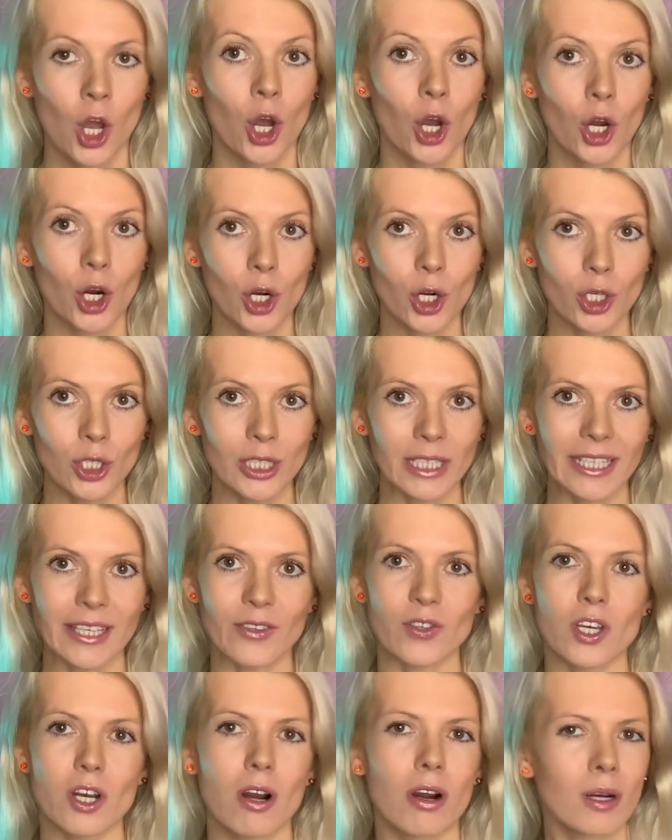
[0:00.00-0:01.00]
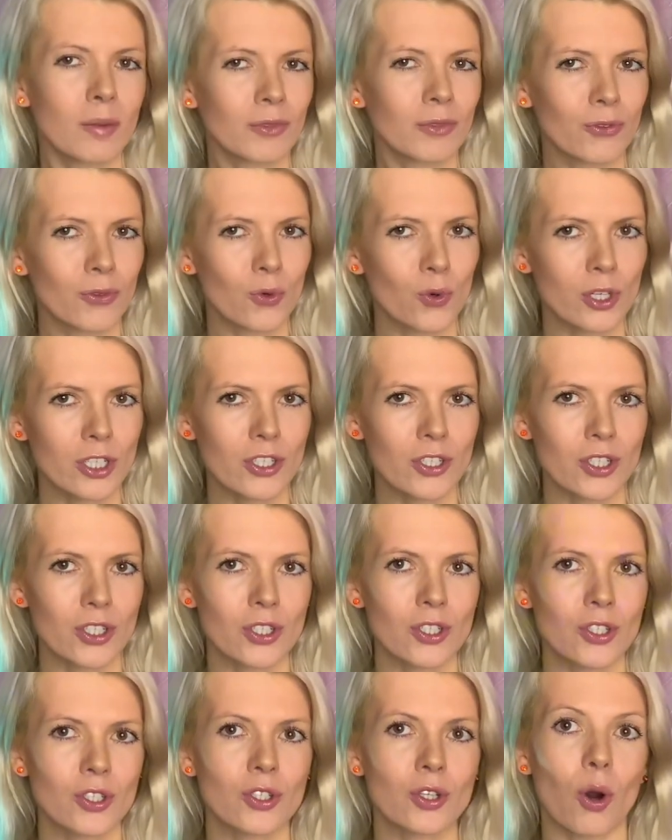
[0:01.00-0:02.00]
Earlier, the armed
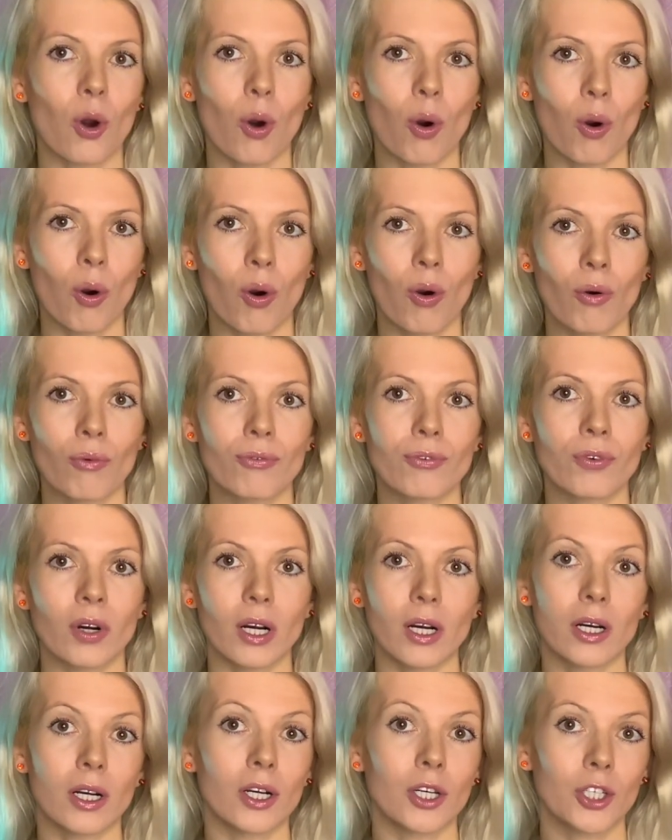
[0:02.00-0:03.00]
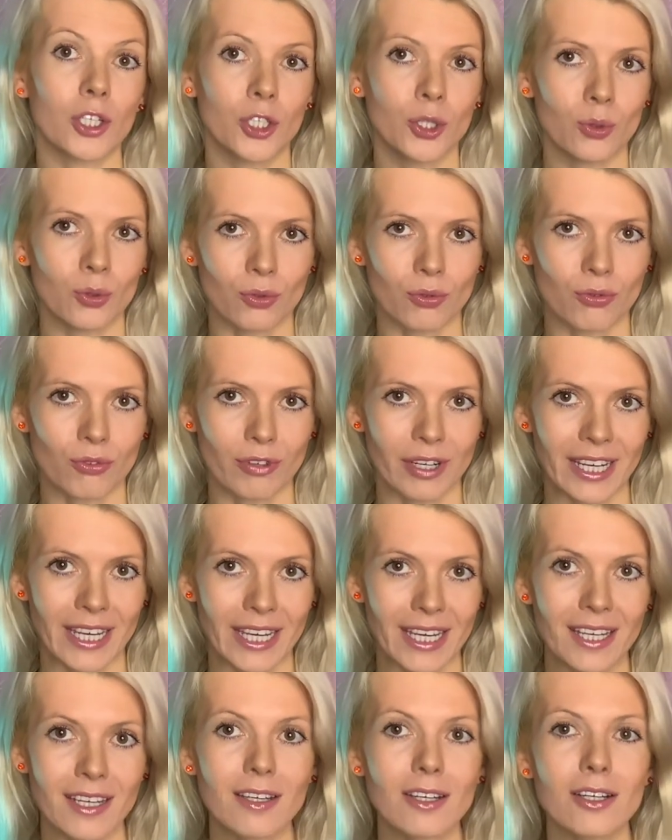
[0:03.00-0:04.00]
forces of
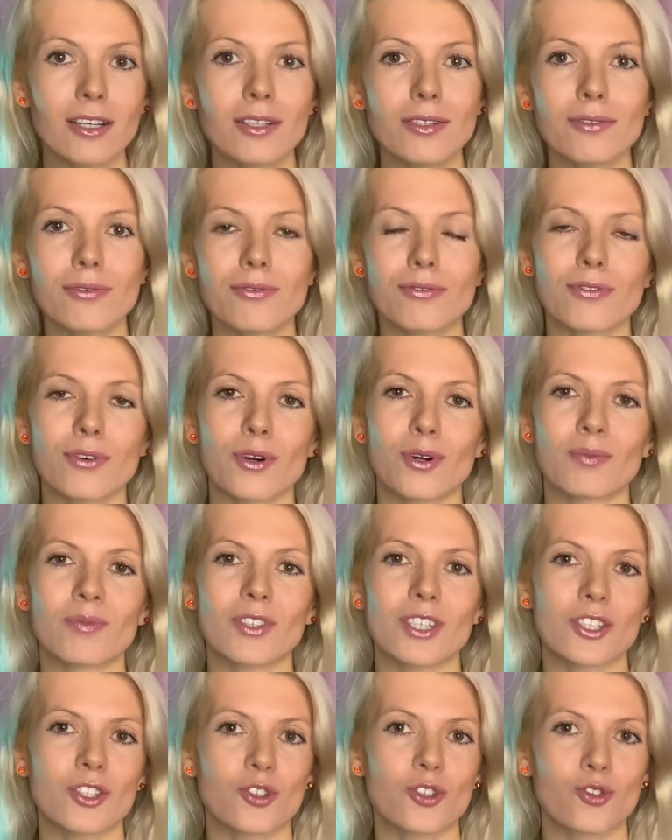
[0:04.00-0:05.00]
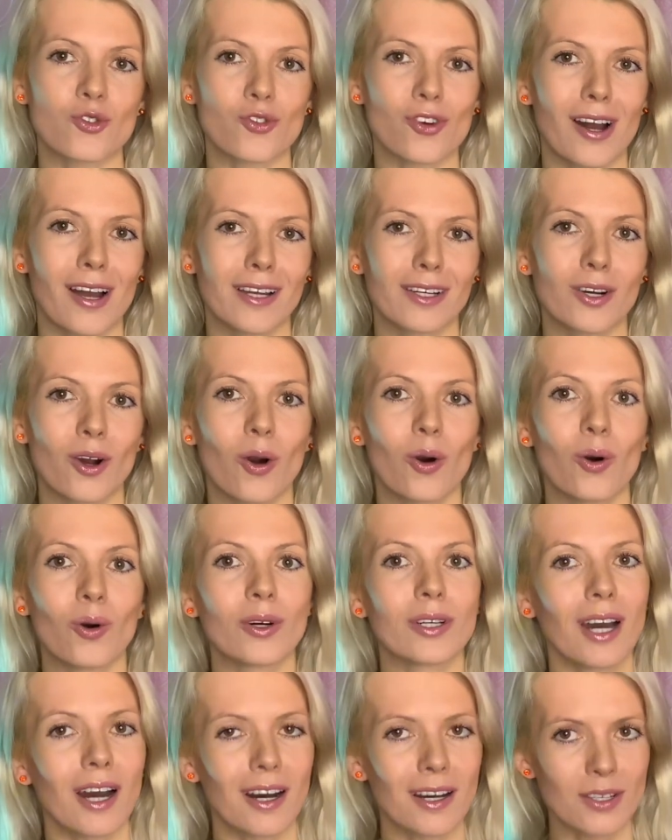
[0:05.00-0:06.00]
Ukraine confirmed the strike
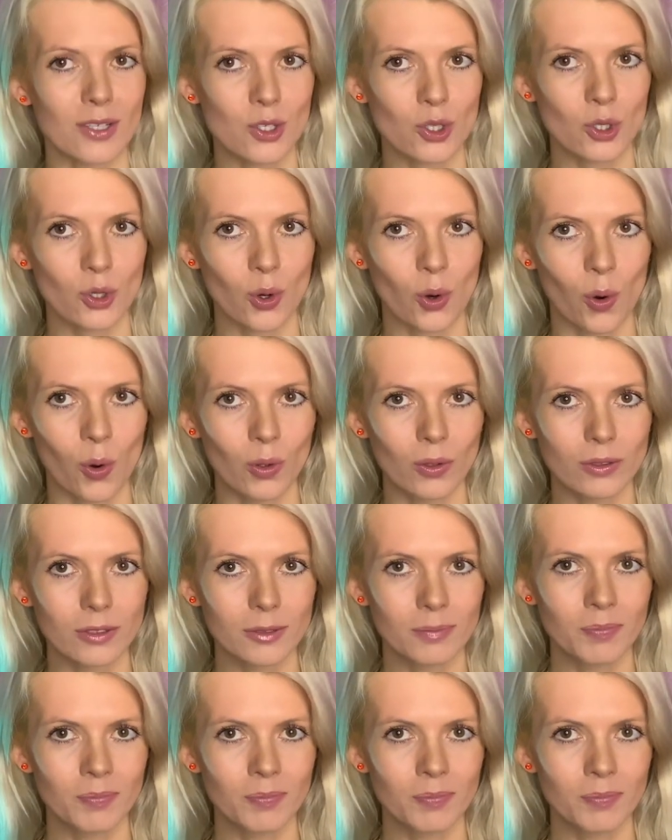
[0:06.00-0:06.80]
on Askold,